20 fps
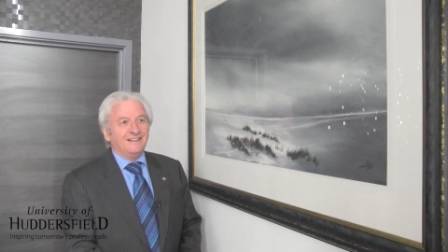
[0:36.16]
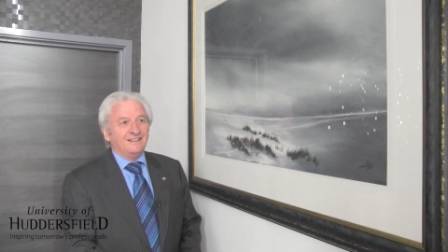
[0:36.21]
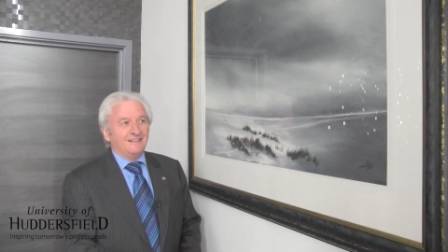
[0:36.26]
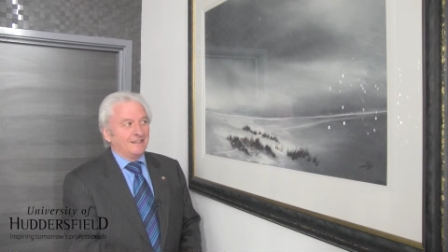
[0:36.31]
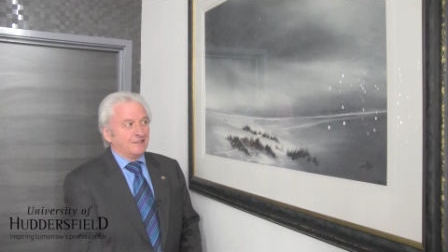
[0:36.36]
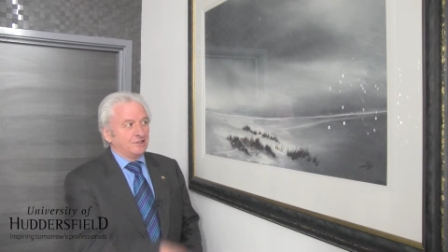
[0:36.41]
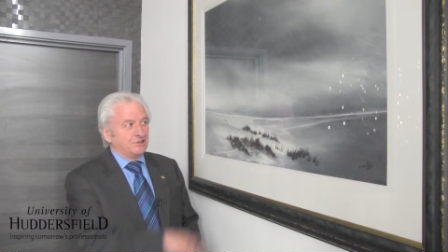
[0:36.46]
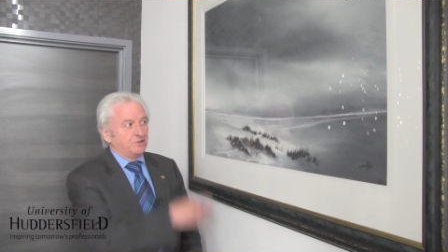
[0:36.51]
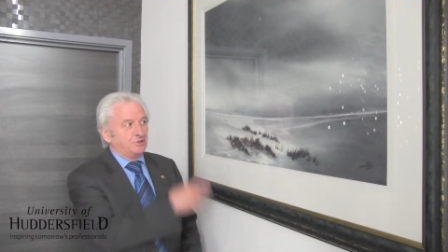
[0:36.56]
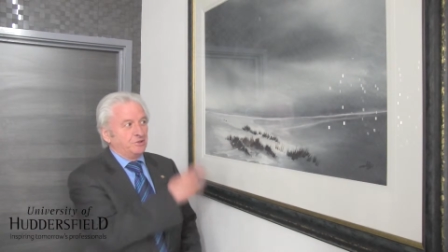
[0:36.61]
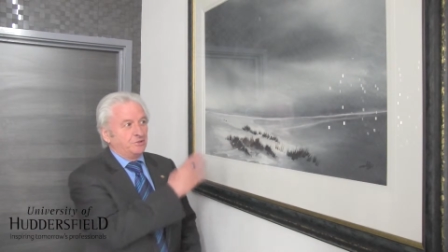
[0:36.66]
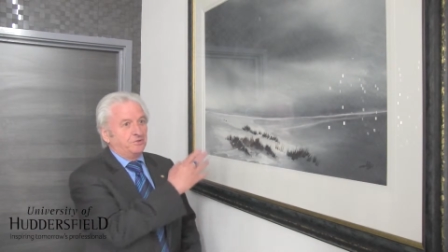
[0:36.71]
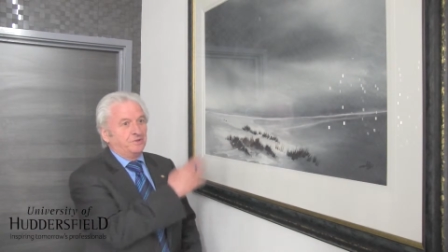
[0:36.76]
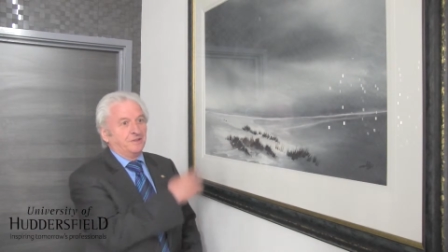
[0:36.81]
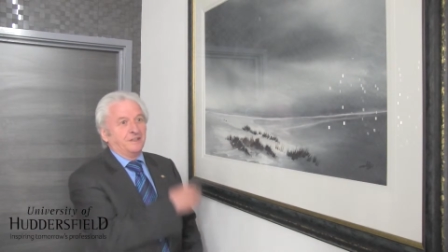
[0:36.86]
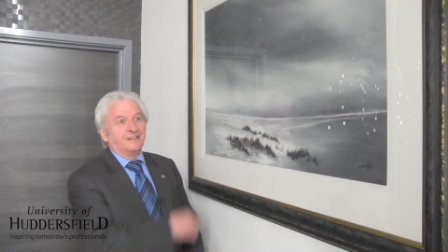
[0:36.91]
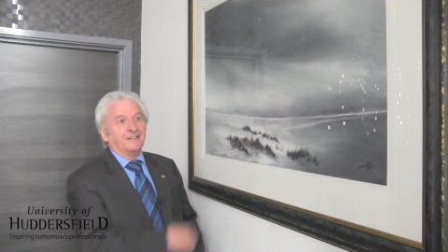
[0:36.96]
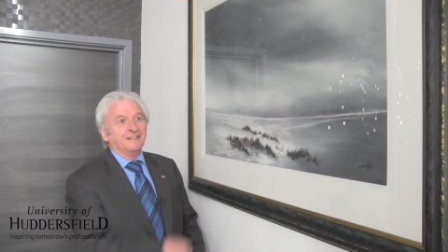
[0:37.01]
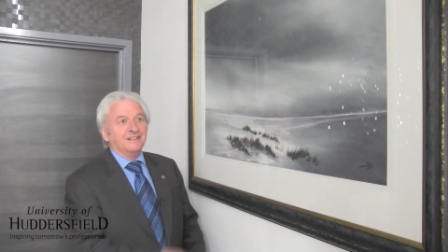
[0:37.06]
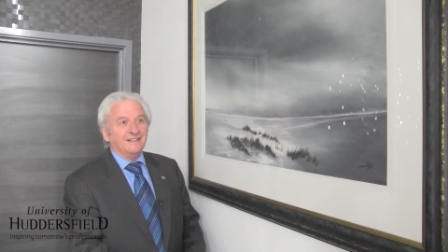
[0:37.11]
That's
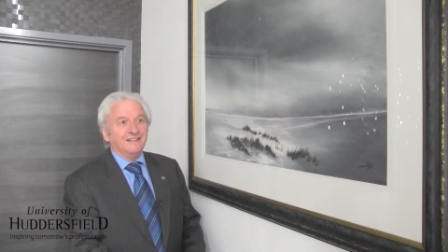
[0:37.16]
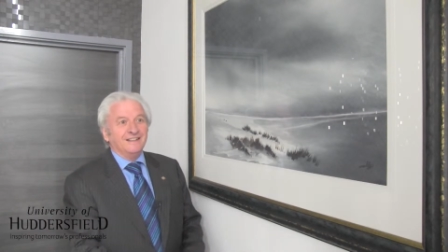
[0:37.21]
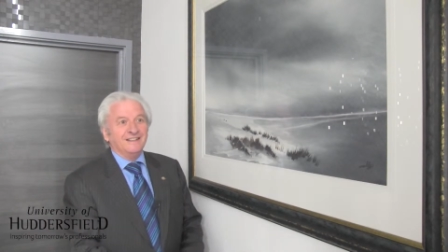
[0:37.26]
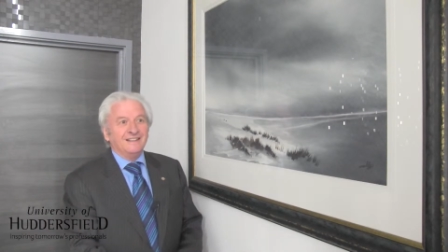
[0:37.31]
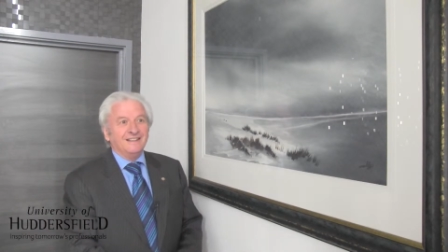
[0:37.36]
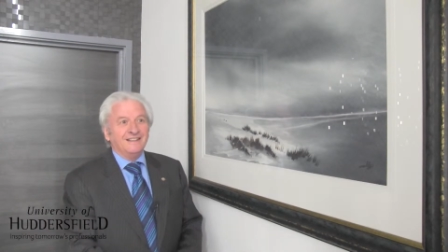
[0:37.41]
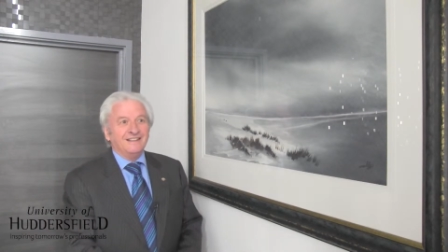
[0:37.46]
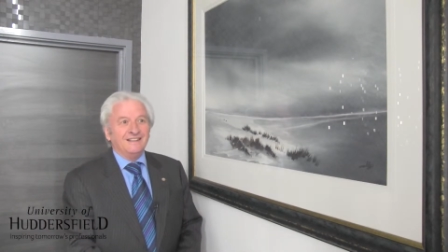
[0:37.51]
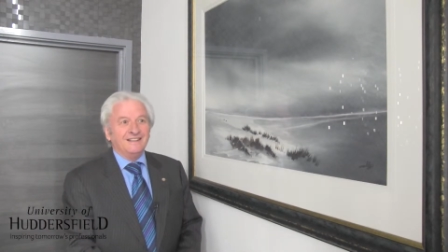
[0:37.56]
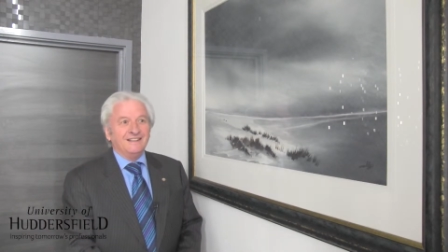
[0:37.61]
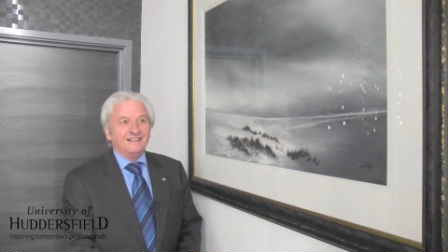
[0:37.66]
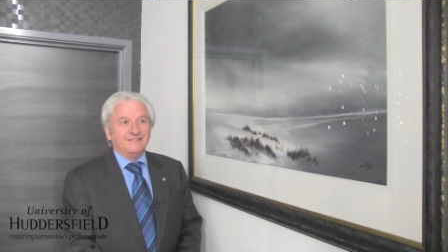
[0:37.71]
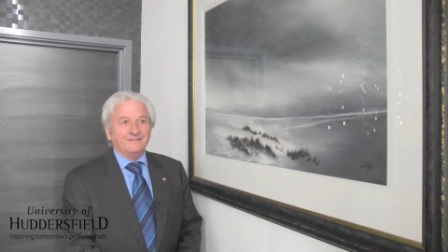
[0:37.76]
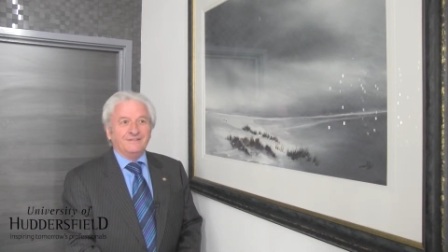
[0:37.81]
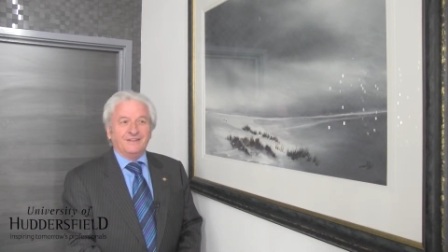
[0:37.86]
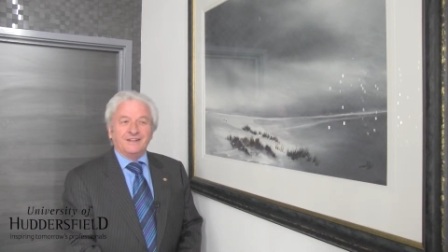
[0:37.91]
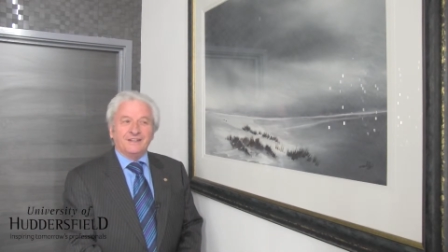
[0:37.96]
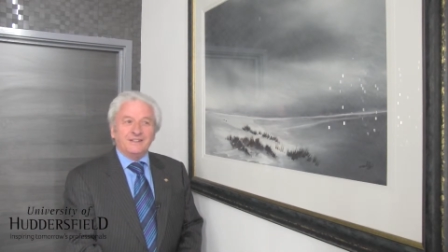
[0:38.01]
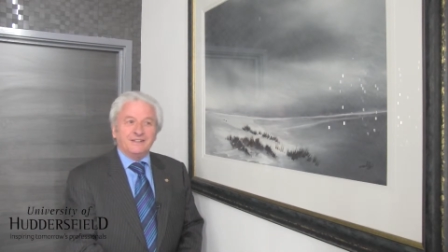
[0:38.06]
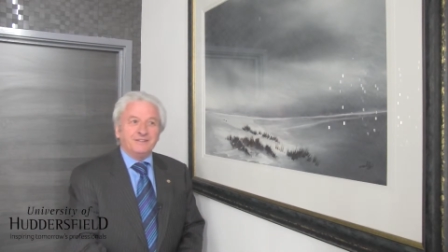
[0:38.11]
nothing.
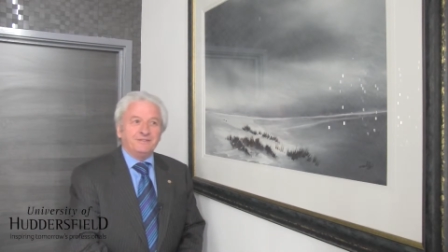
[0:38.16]
Very yeah.